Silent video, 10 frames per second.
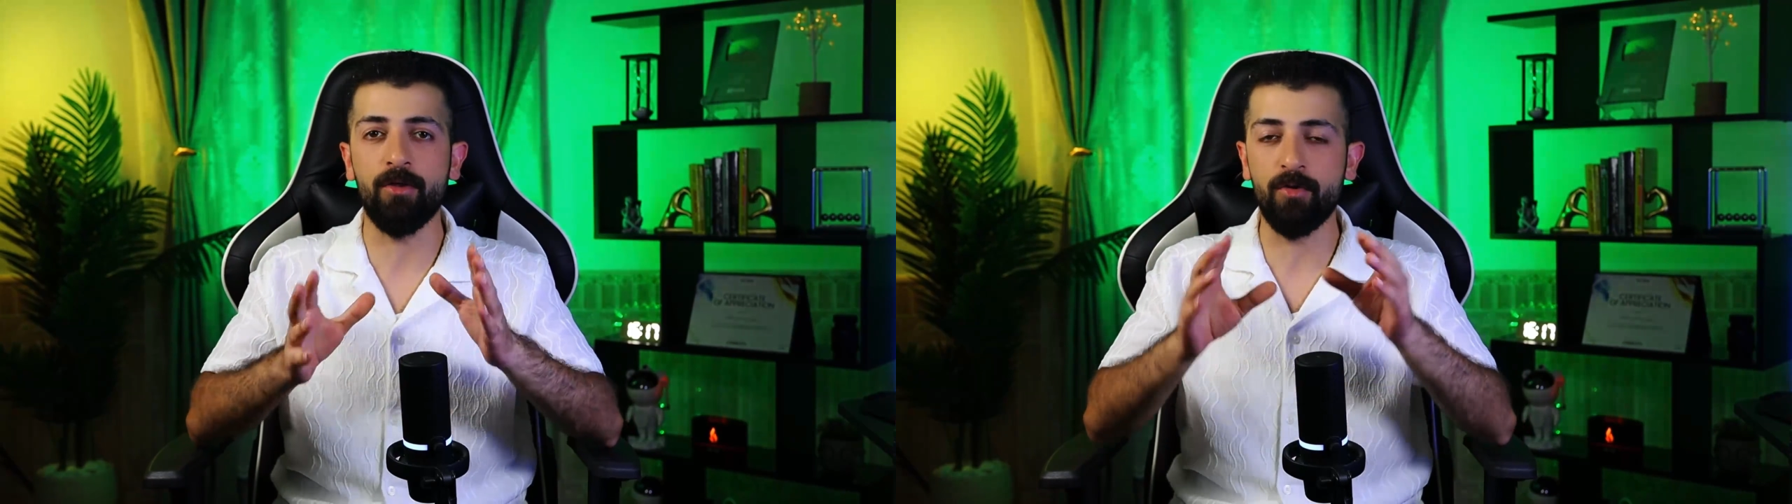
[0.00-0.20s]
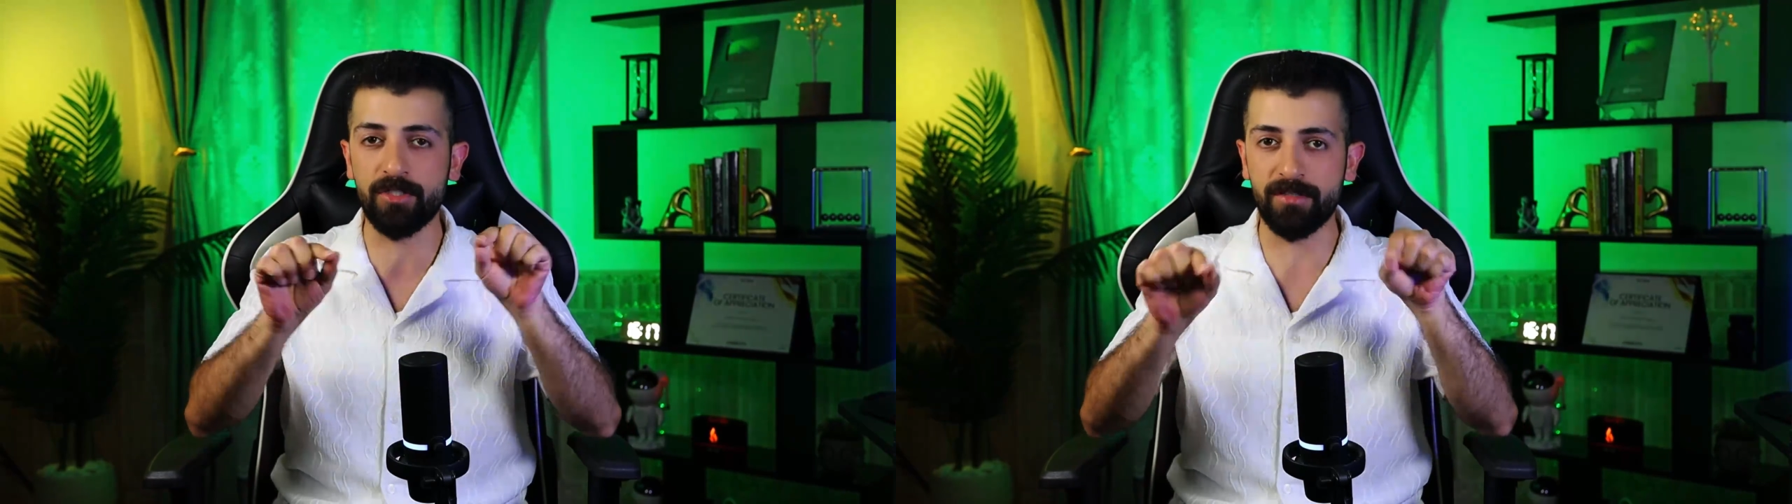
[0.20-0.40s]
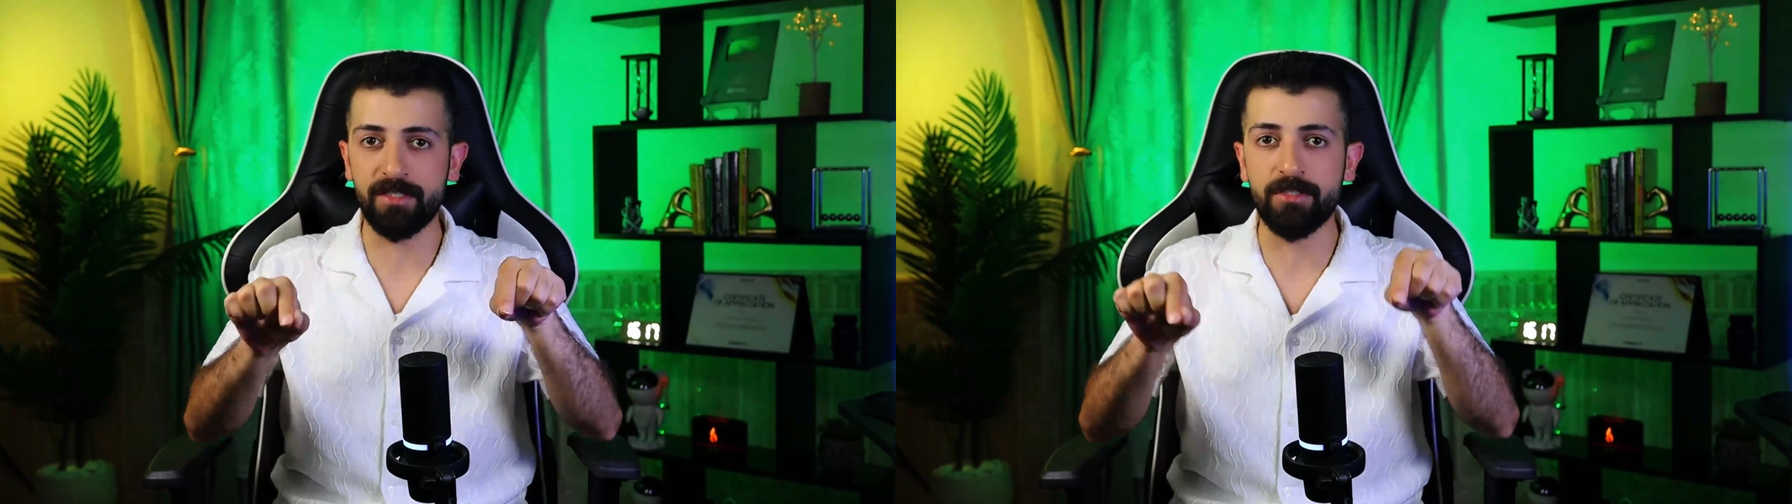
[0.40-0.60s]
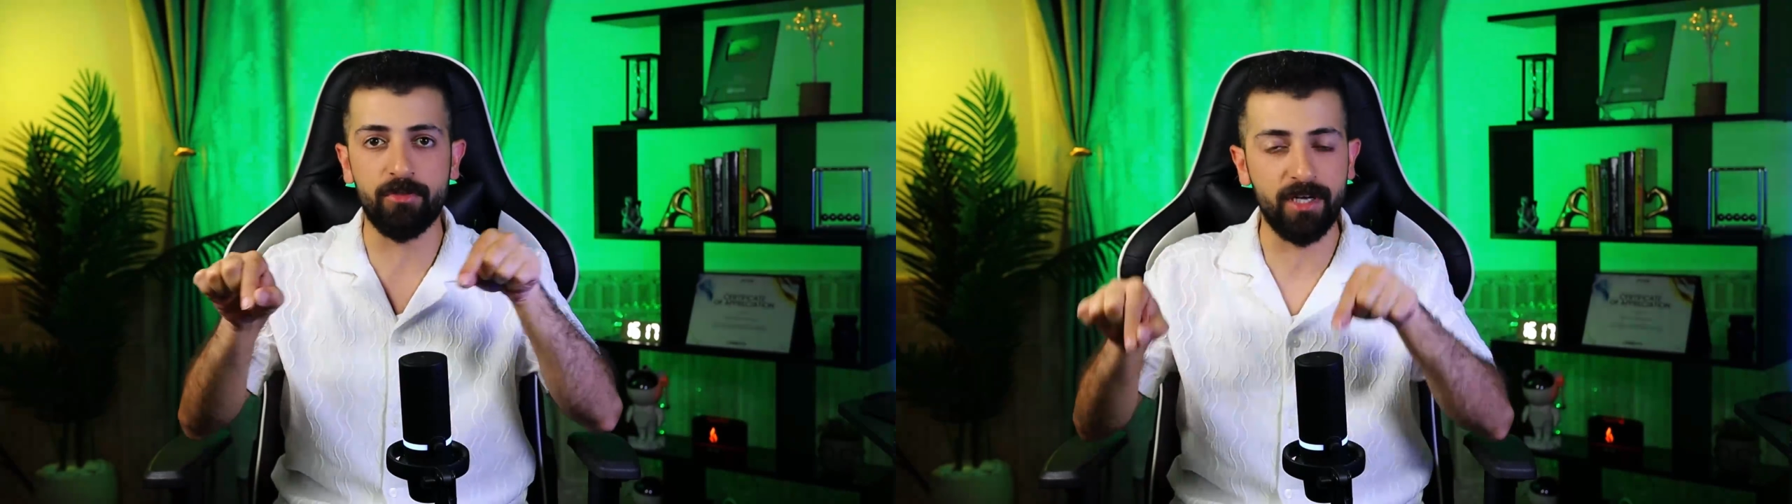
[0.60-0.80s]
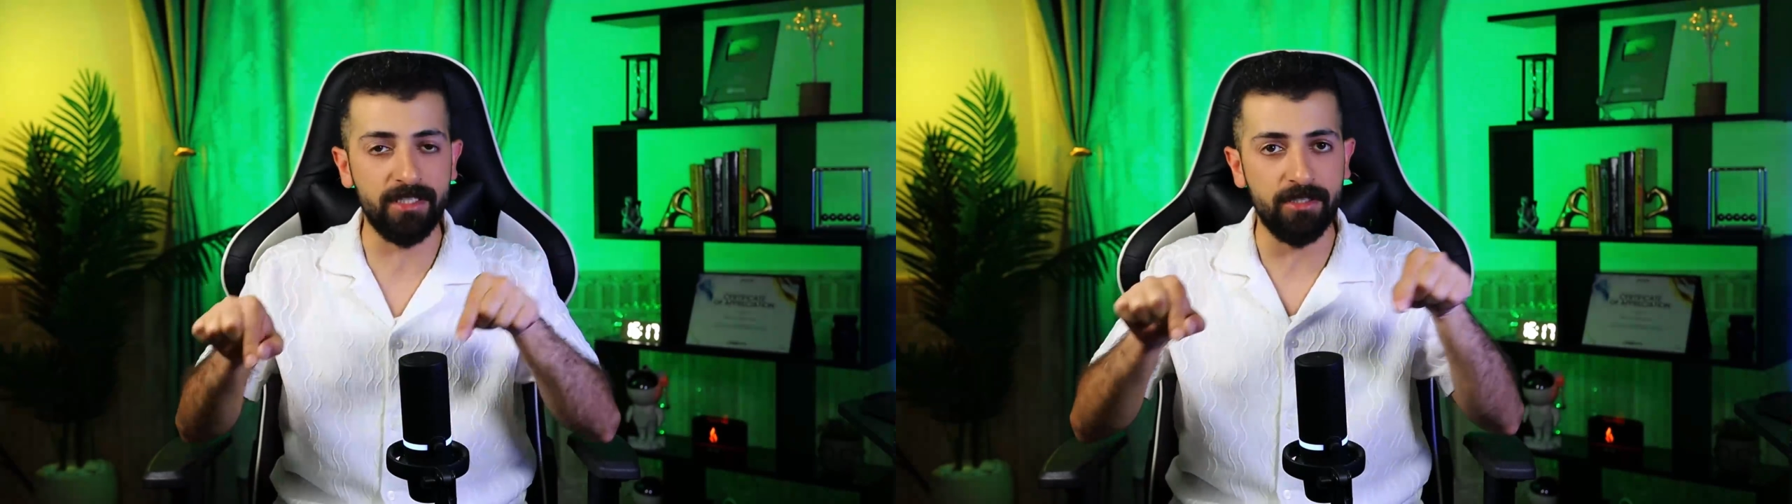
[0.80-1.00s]
using this
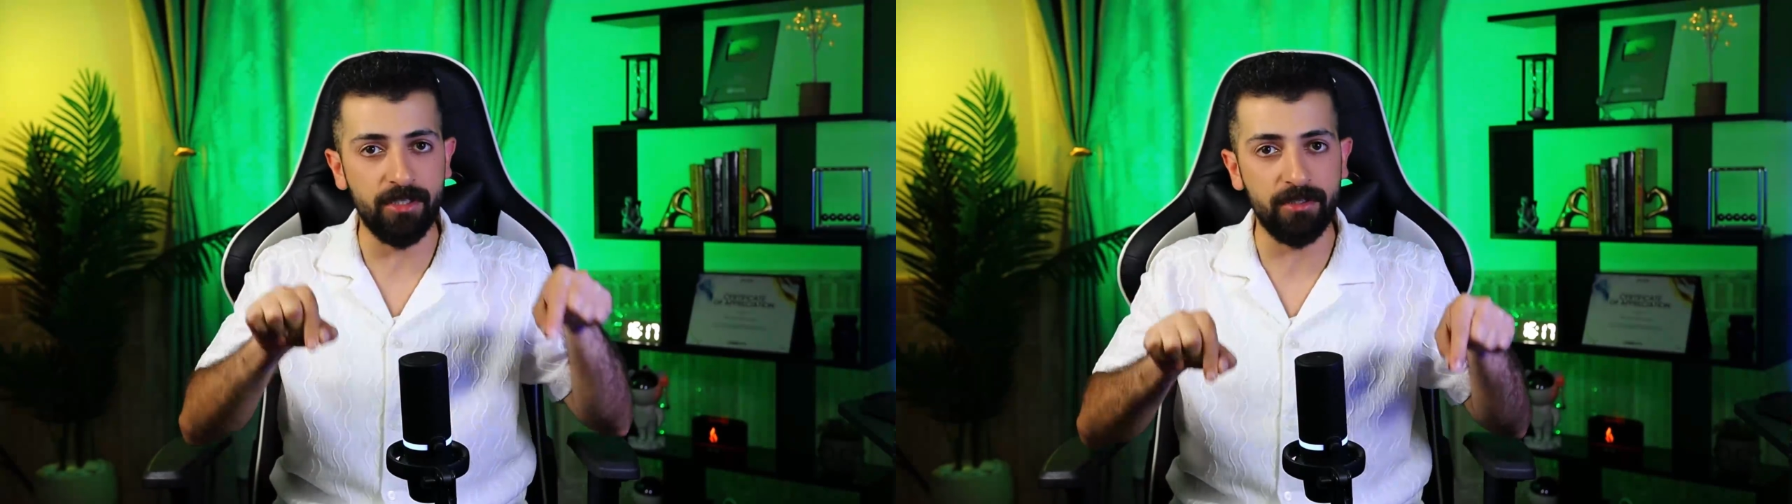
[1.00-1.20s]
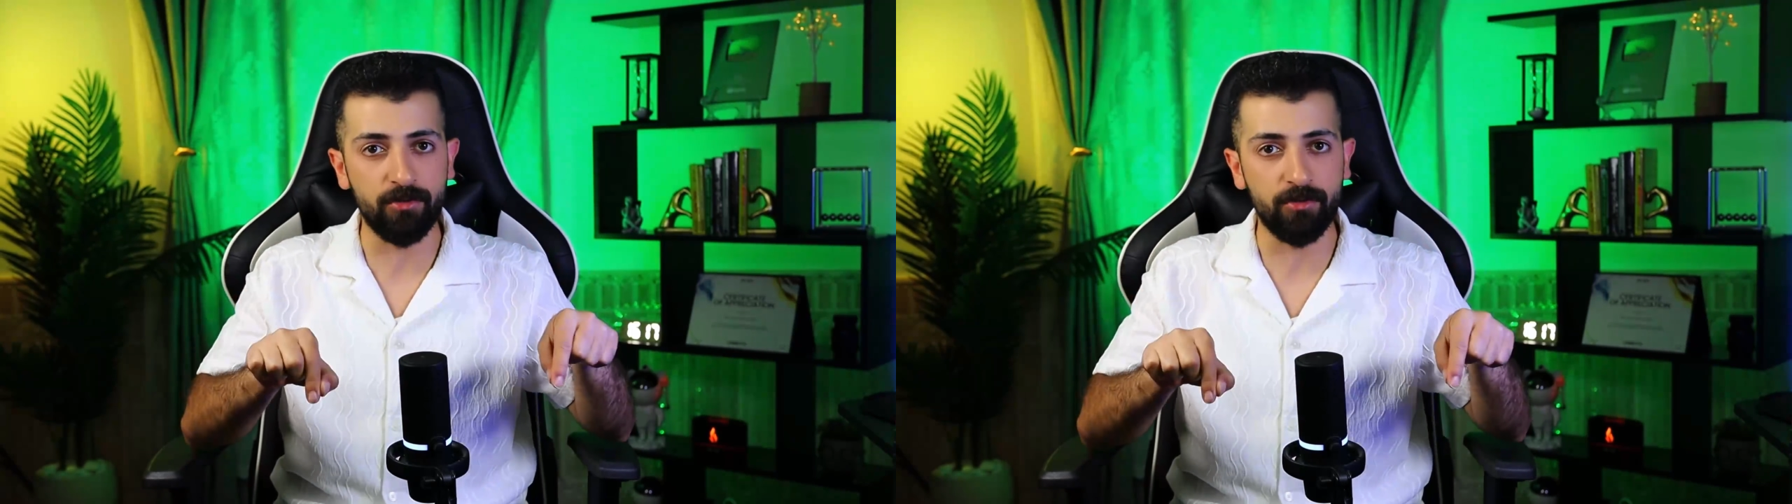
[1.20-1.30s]
strategy